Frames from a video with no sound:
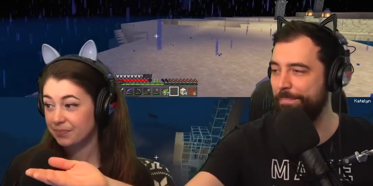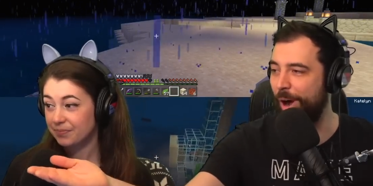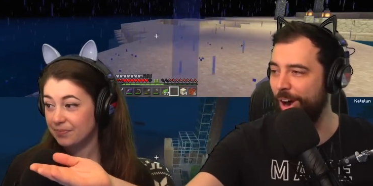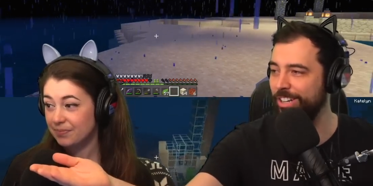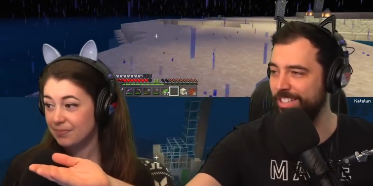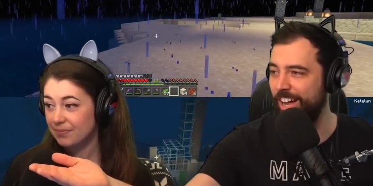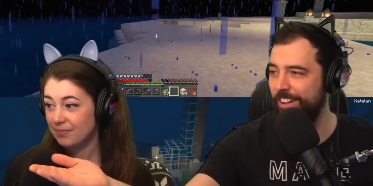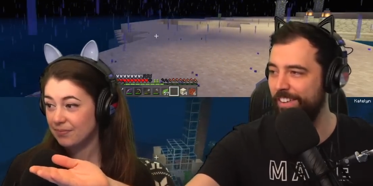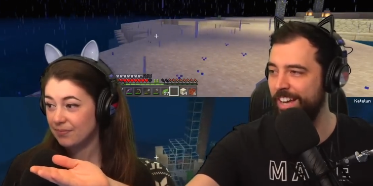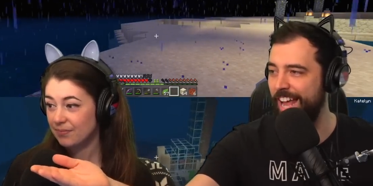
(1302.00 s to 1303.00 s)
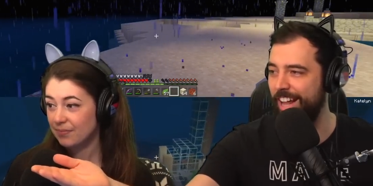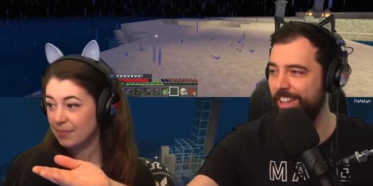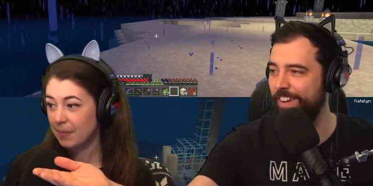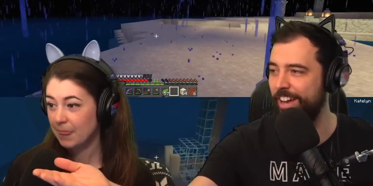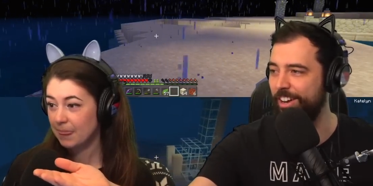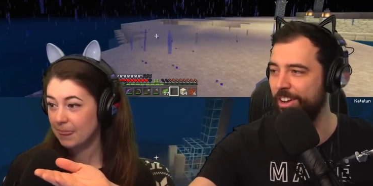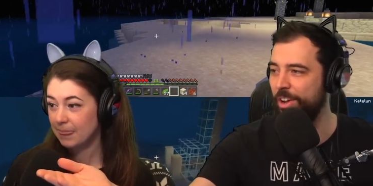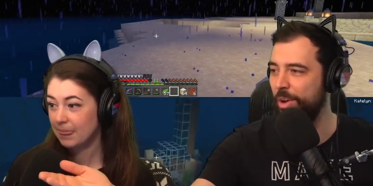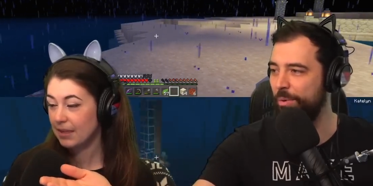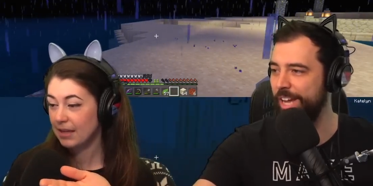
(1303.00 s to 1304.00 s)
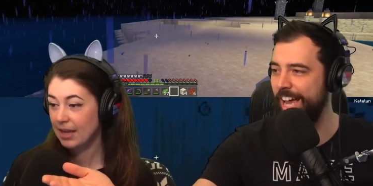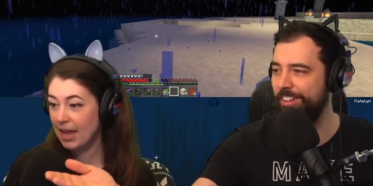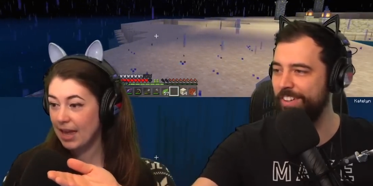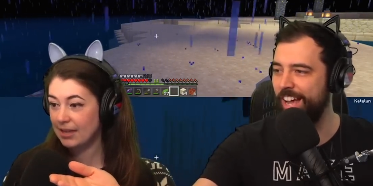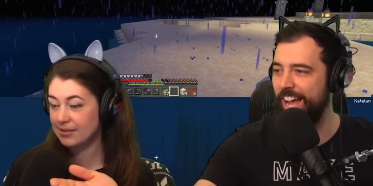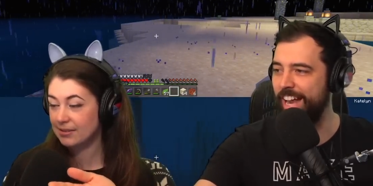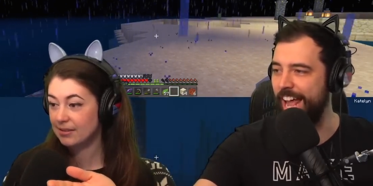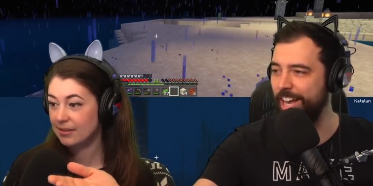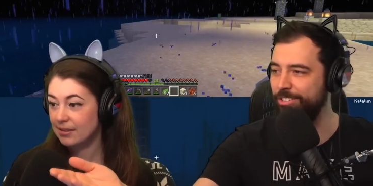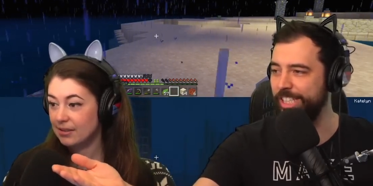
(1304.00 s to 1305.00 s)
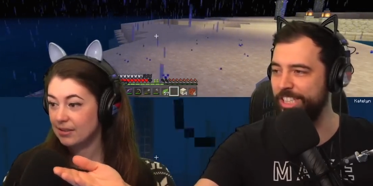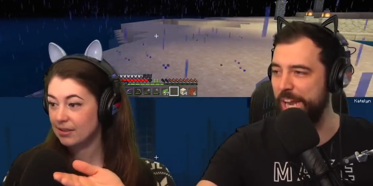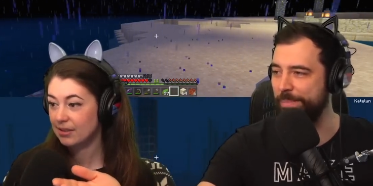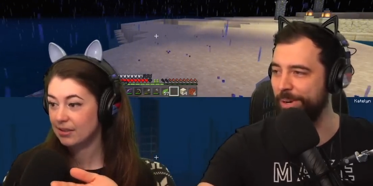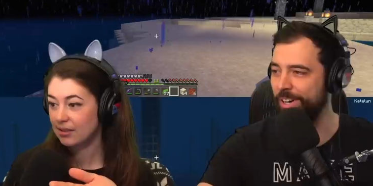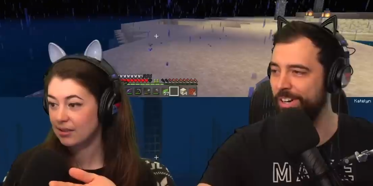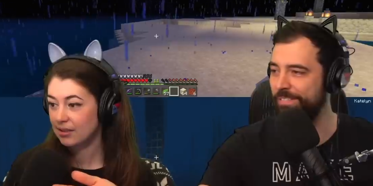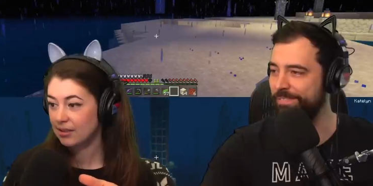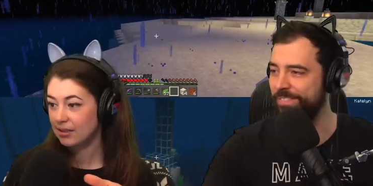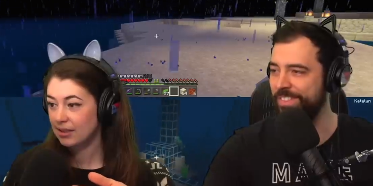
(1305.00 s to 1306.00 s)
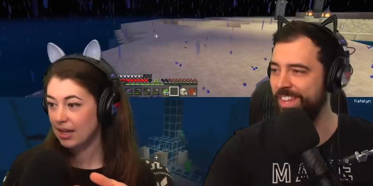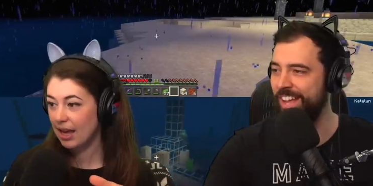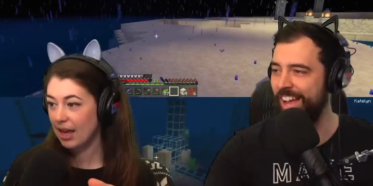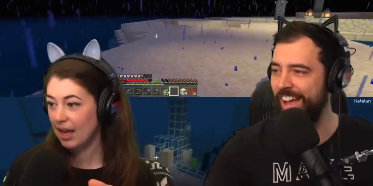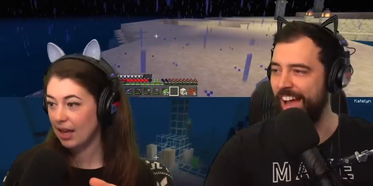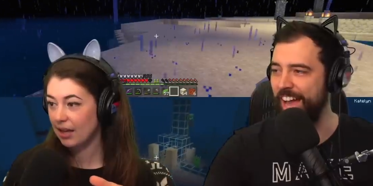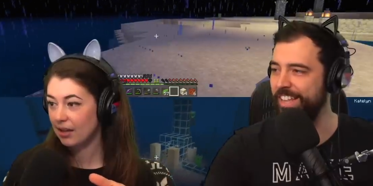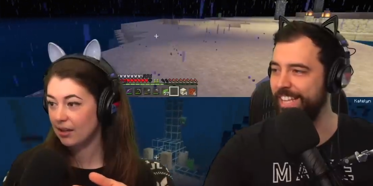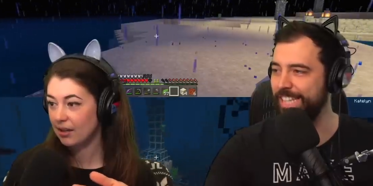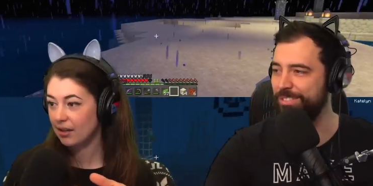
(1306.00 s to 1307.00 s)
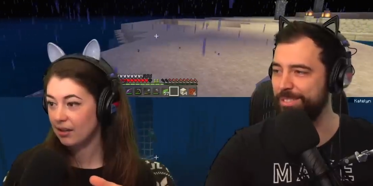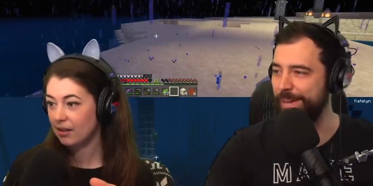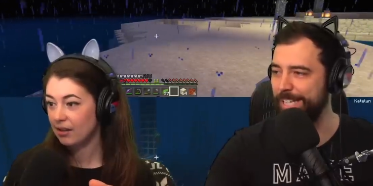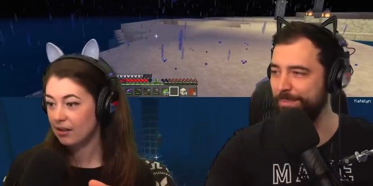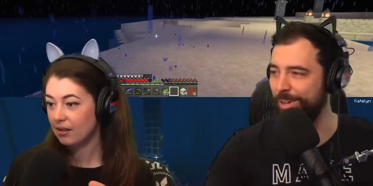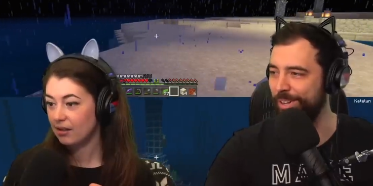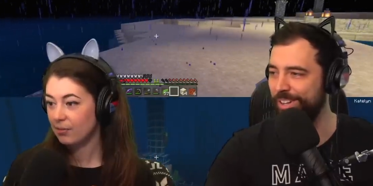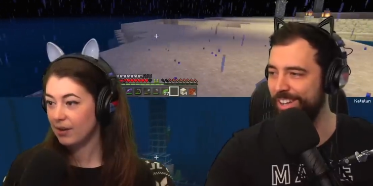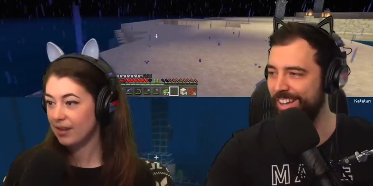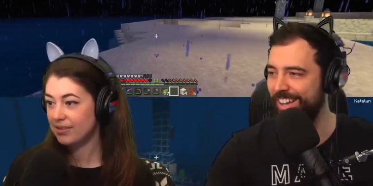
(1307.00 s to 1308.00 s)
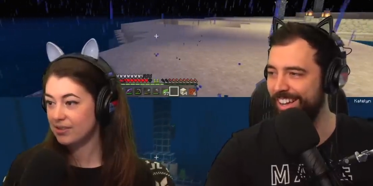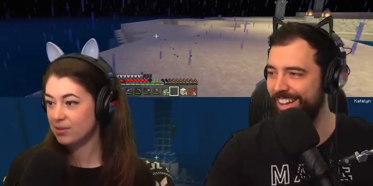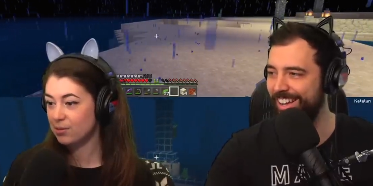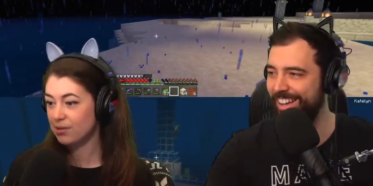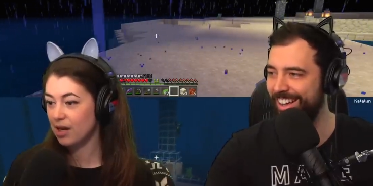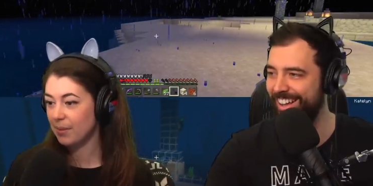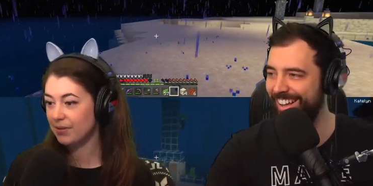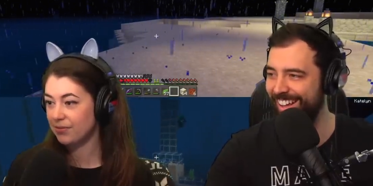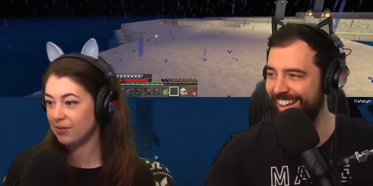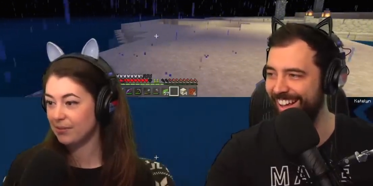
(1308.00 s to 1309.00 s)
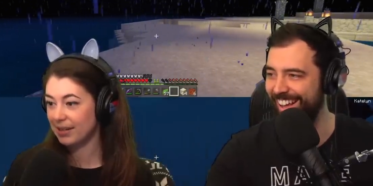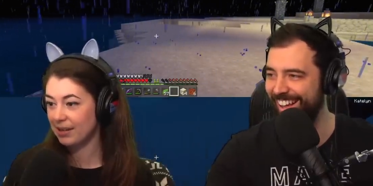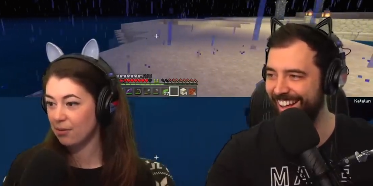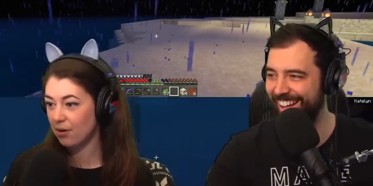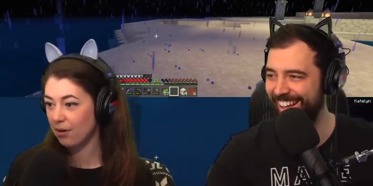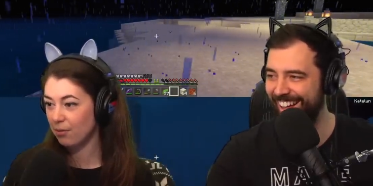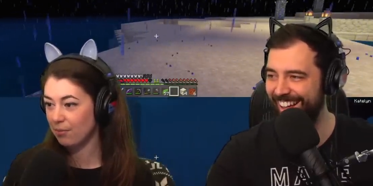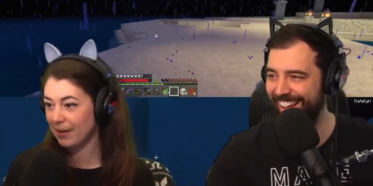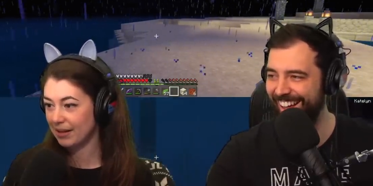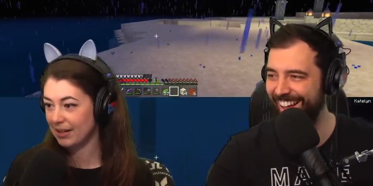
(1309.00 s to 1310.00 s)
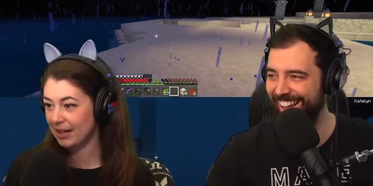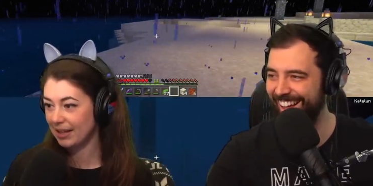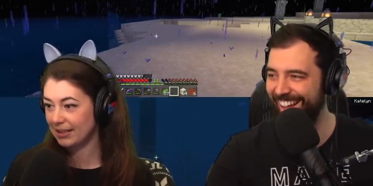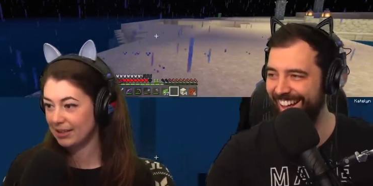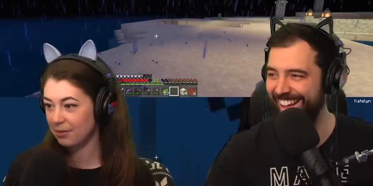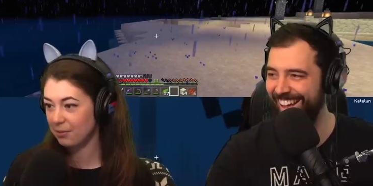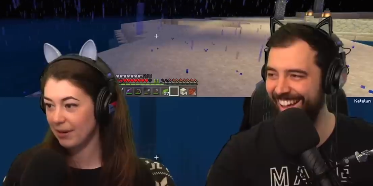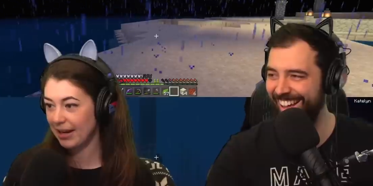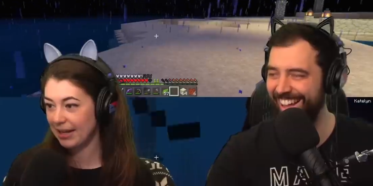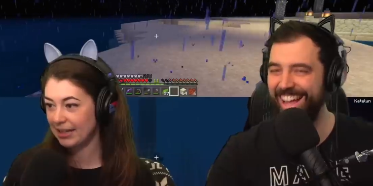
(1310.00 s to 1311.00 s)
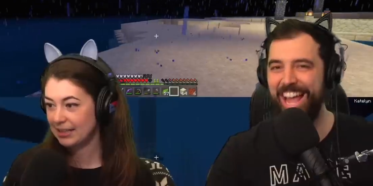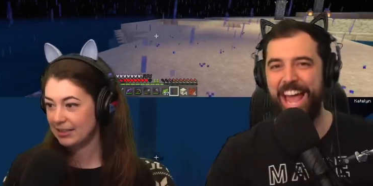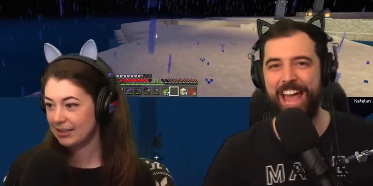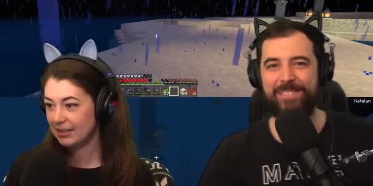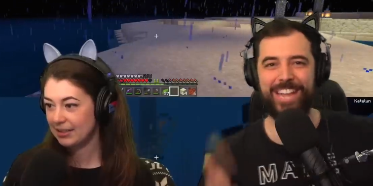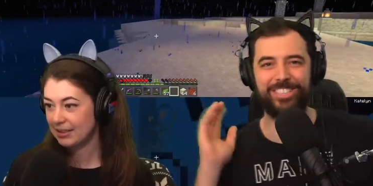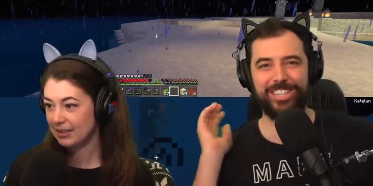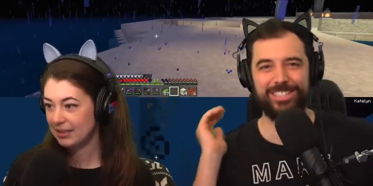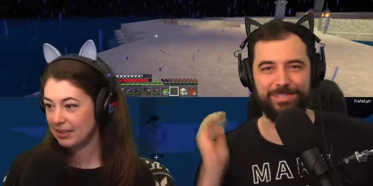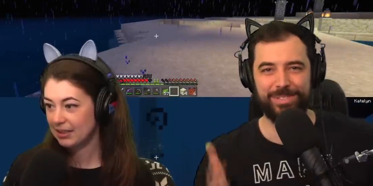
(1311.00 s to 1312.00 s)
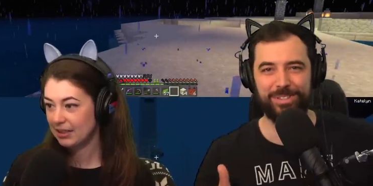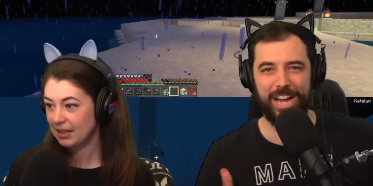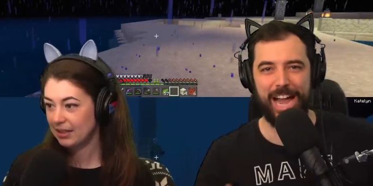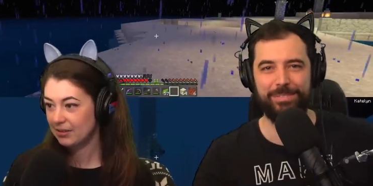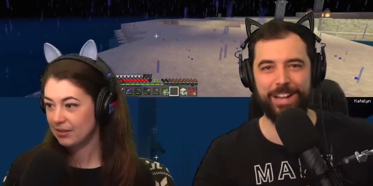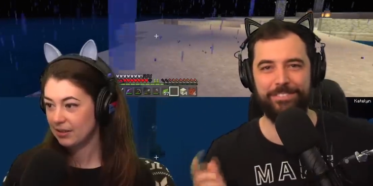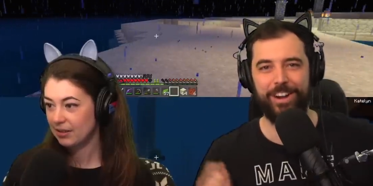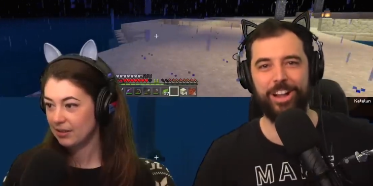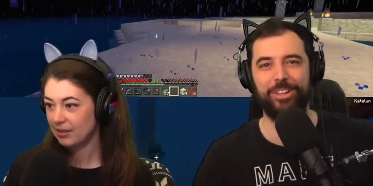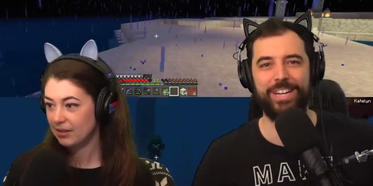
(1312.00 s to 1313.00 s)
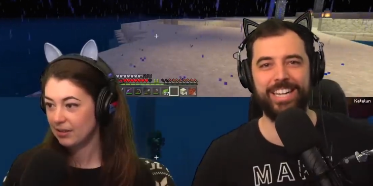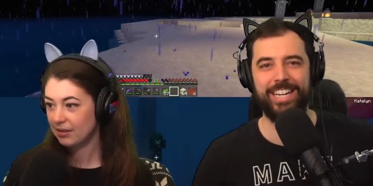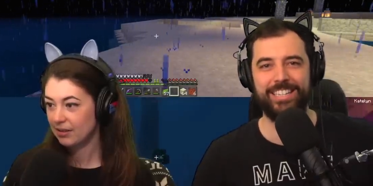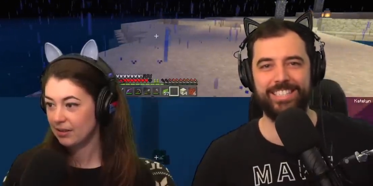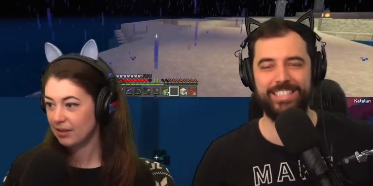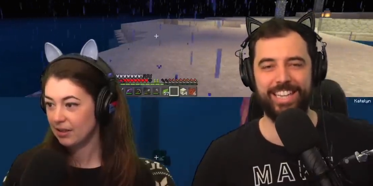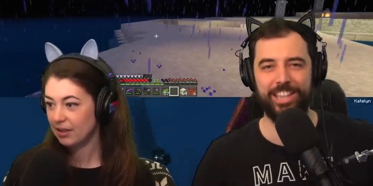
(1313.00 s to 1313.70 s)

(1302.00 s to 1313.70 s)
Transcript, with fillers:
Speaker 1: part of an elevator. We have yes. an entry chamber. Yeah. I think that's respectable.
Speaker 2: We got this dude coming for me. Go. Oh my God, get away.
Speaker 1: And make sure you're subscribed and following to see